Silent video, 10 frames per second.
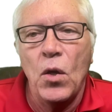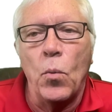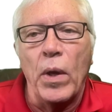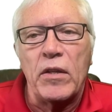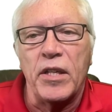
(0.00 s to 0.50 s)

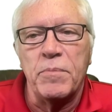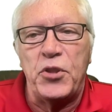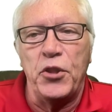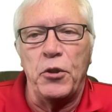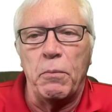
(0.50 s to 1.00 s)
Welcome
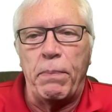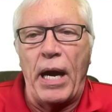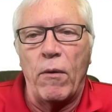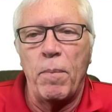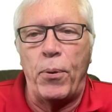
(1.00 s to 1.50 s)
to
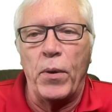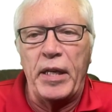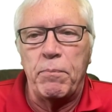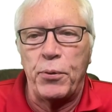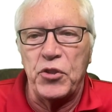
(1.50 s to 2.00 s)

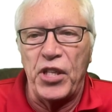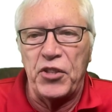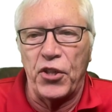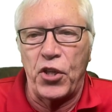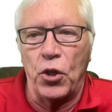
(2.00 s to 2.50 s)
PowerPoint
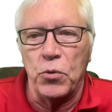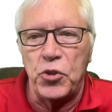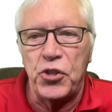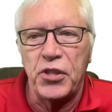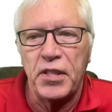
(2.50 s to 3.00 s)
Presenter
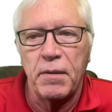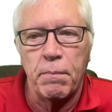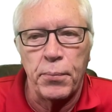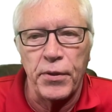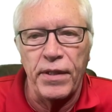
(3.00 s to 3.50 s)
Coach
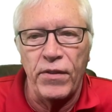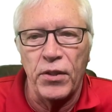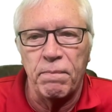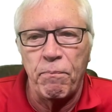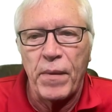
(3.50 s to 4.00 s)

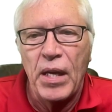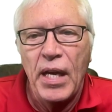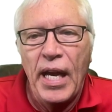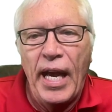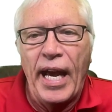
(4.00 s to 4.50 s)
Preview.
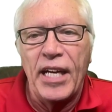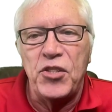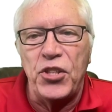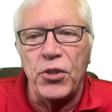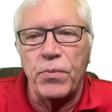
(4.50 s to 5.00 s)

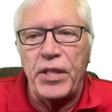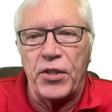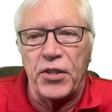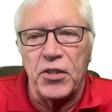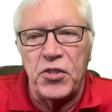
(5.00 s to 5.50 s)
As you
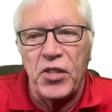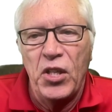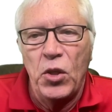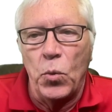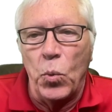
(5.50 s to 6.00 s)
rehearse,
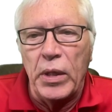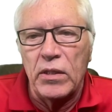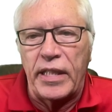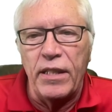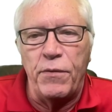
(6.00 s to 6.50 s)
we'll
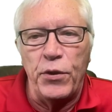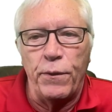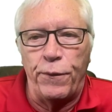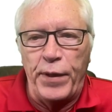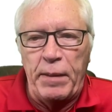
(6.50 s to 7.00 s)
give you
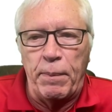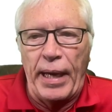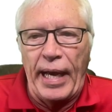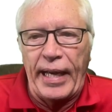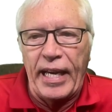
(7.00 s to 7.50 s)

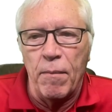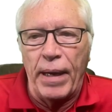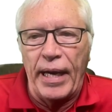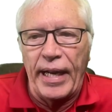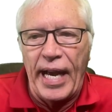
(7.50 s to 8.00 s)
feedback
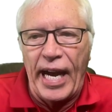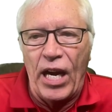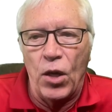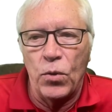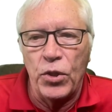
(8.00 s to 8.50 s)
about
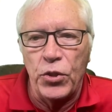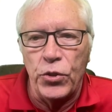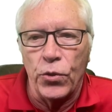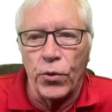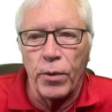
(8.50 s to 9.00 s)
how
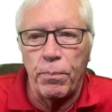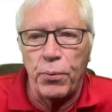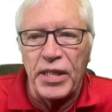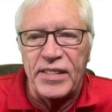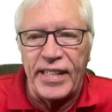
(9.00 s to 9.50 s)
you're
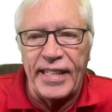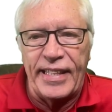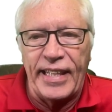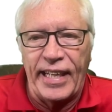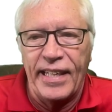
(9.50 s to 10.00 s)

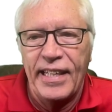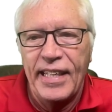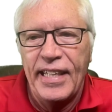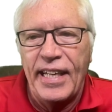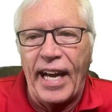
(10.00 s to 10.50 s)
presenting.
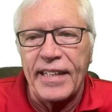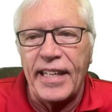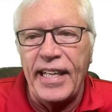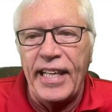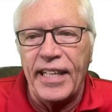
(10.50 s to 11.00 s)
At
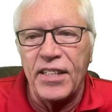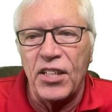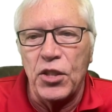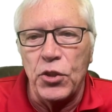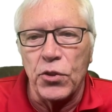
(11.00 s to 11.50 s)
the end,
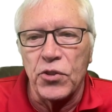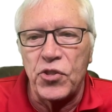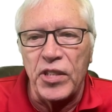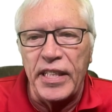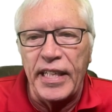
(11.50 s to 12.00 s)
you'll
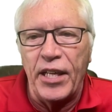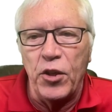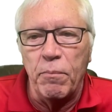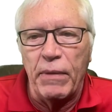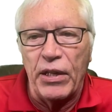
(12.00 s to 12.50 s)
see a
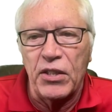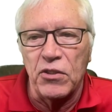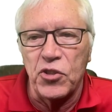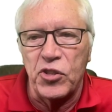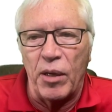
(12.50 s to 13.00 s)

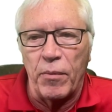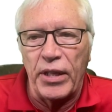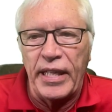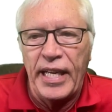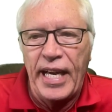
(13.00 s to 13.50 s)
numerical
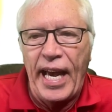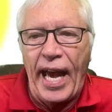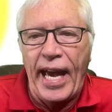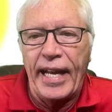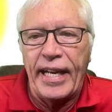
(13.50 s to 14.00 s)
summary
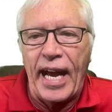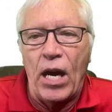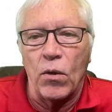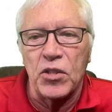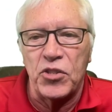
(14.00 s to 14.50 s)
and
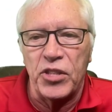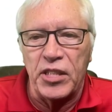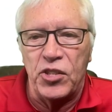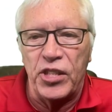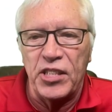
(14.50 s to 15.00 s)
our
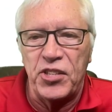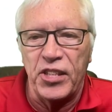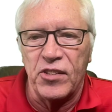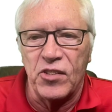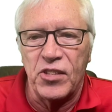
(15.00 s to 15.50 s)

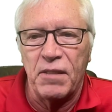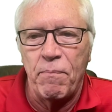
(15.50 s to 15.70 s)
suggestions.